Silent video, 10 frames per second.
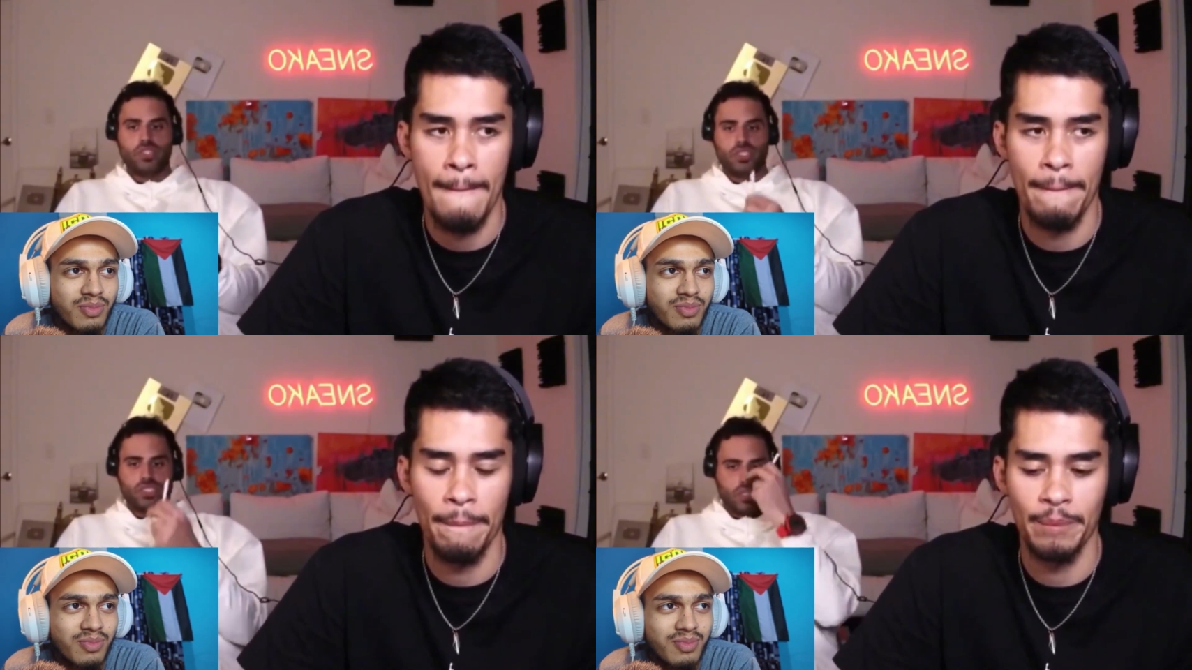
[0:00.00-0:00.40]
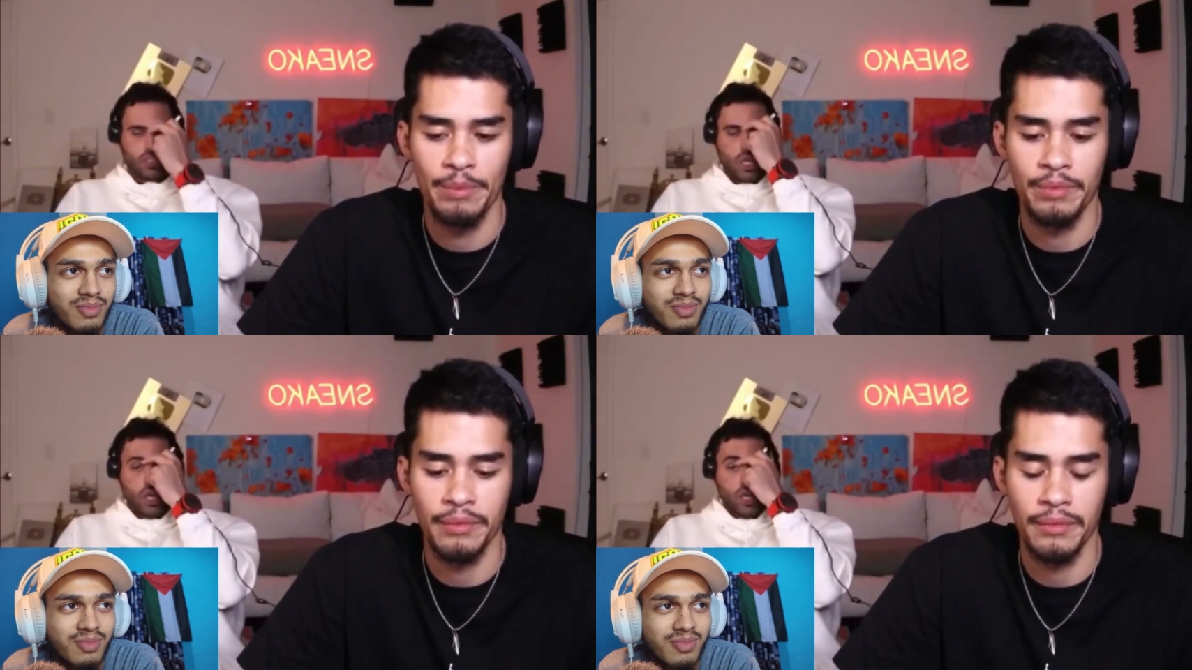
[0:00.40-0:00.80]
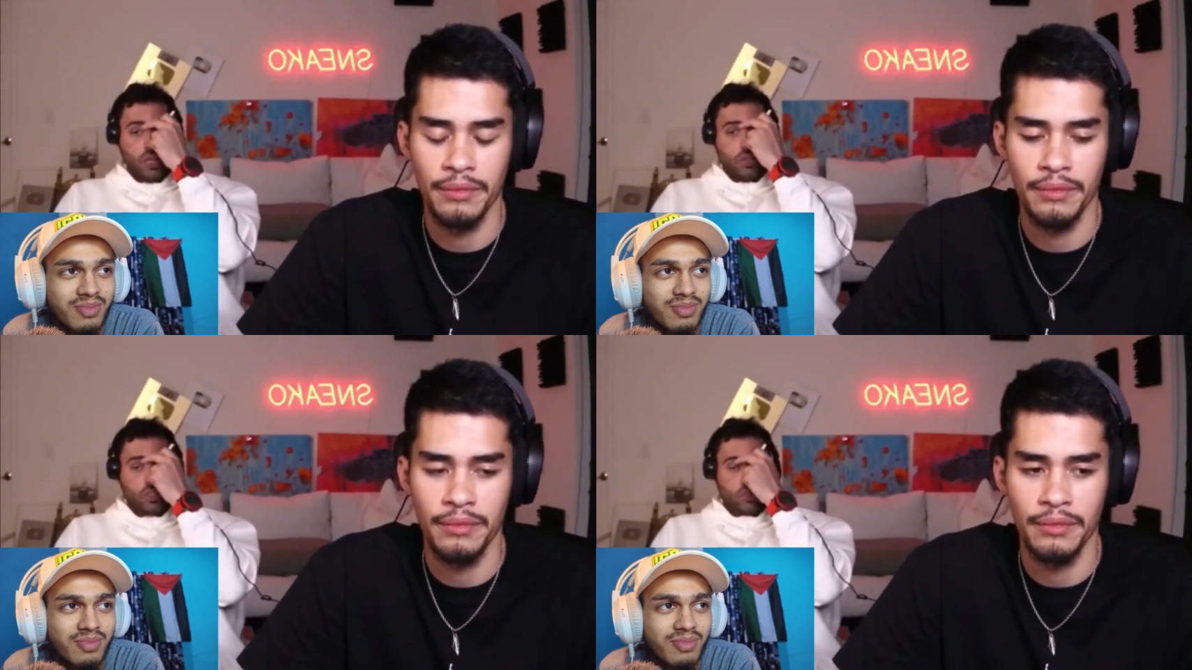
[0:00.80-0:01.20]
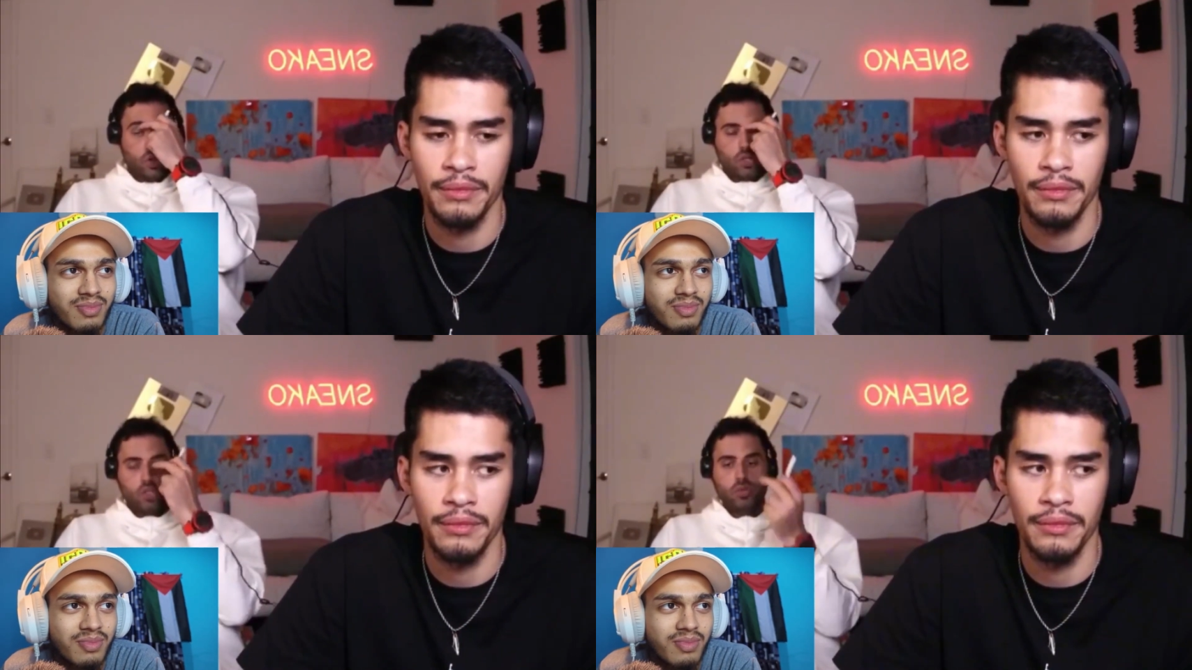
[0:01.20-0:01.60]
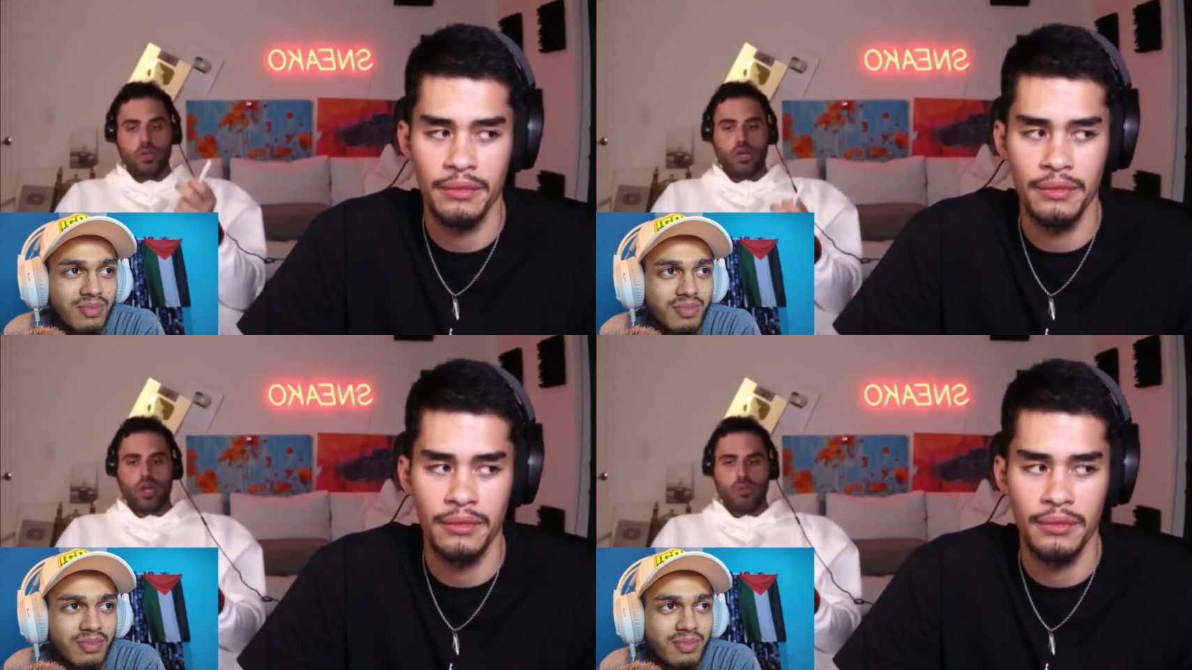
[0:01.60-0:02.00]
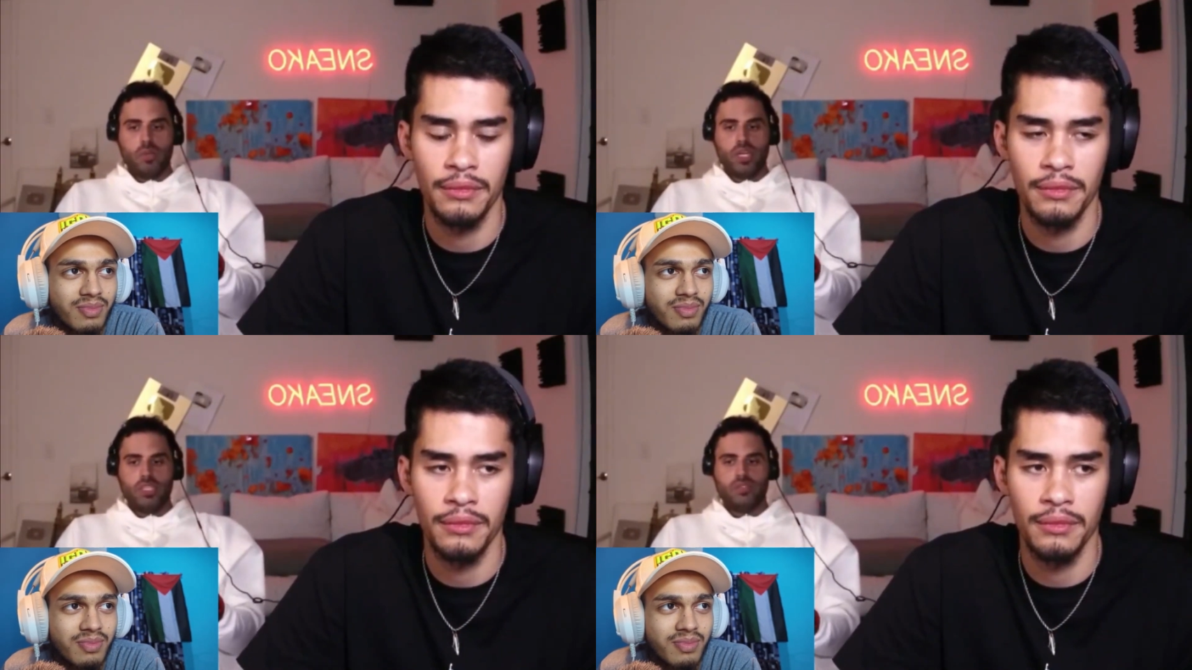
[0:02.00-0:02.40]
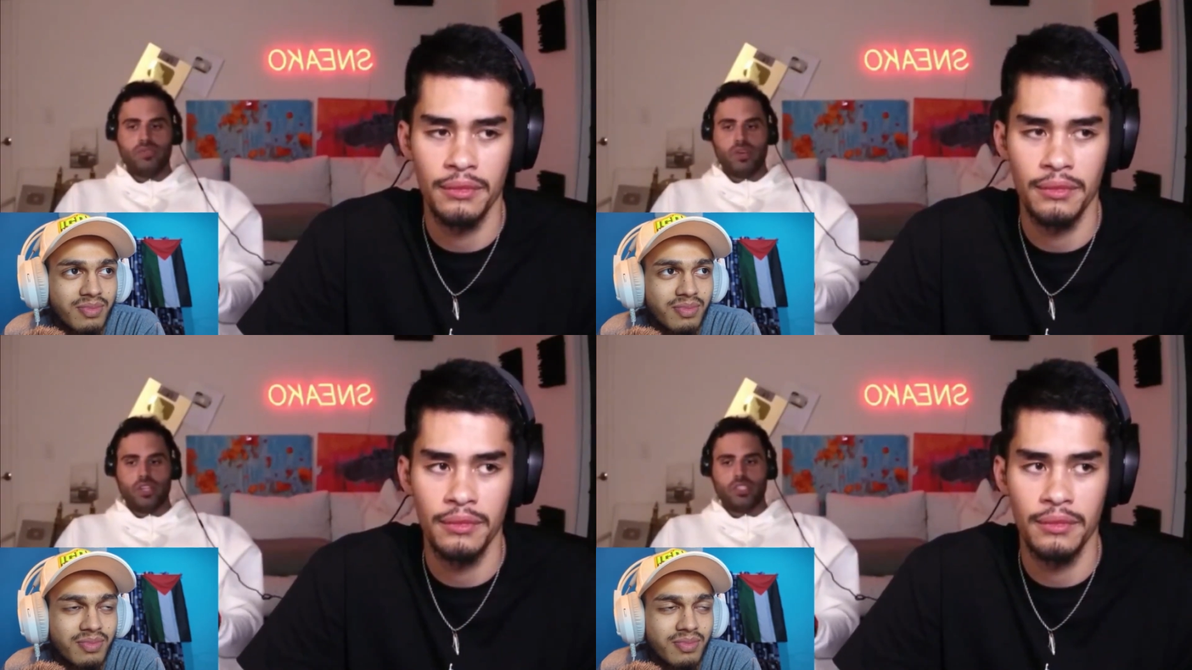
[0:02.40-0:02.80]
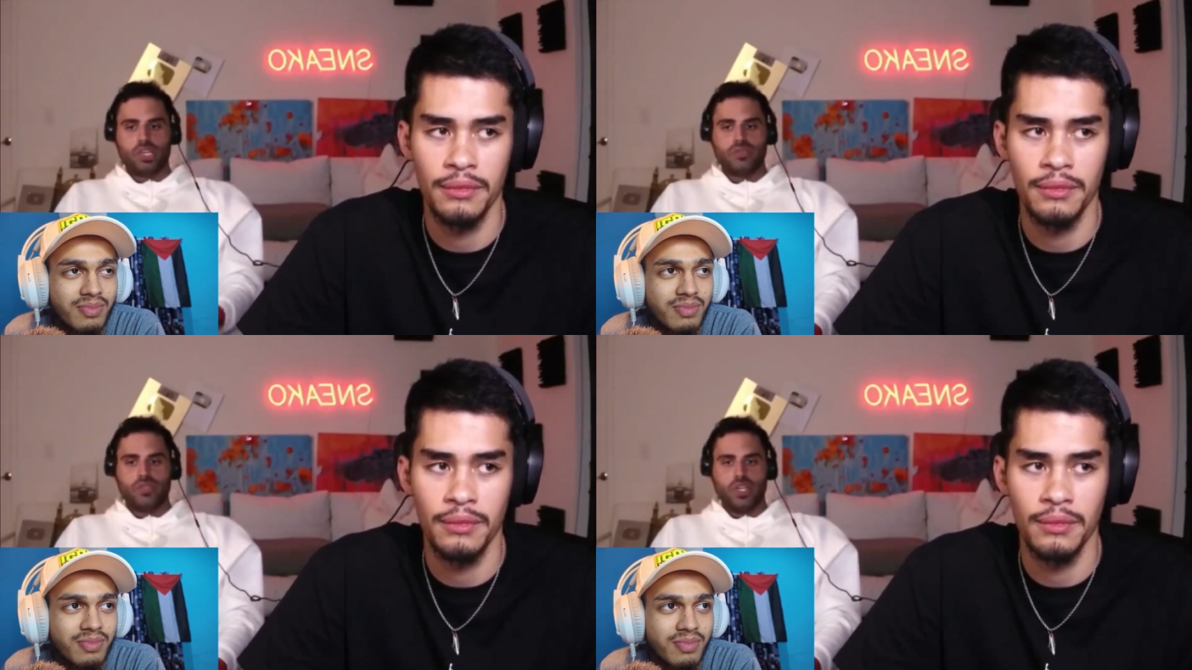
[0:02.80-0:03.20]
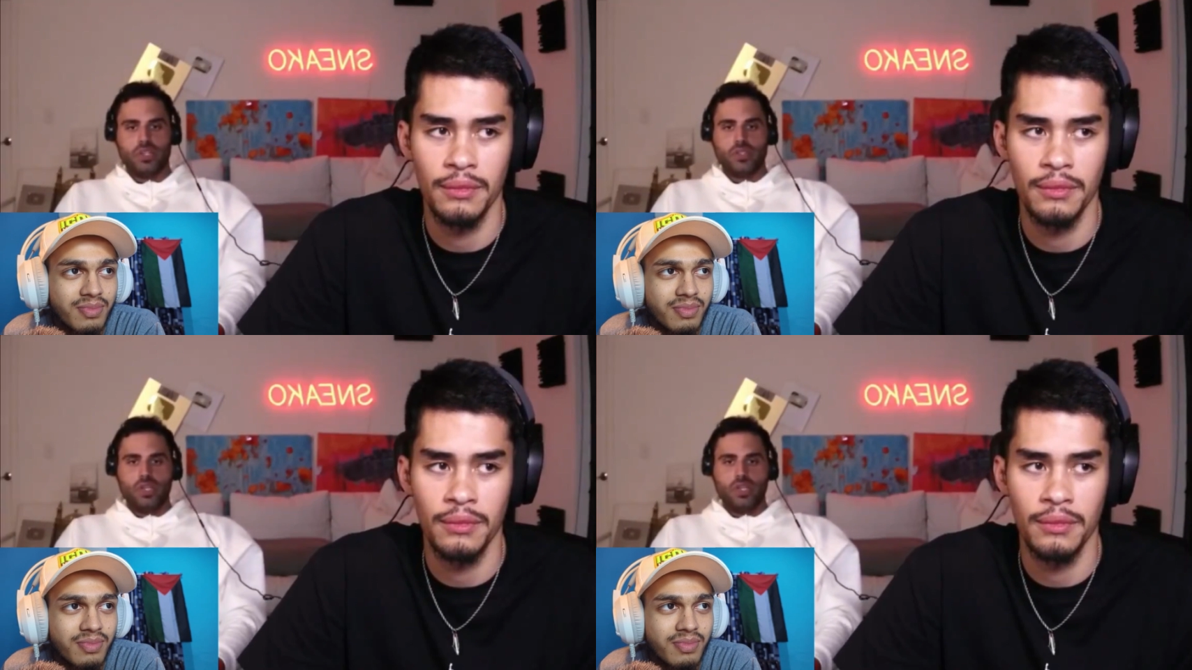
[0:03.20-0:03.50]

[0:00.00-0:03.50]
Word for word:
Speaker 1: said this. There's no human or MMA fighter tough enough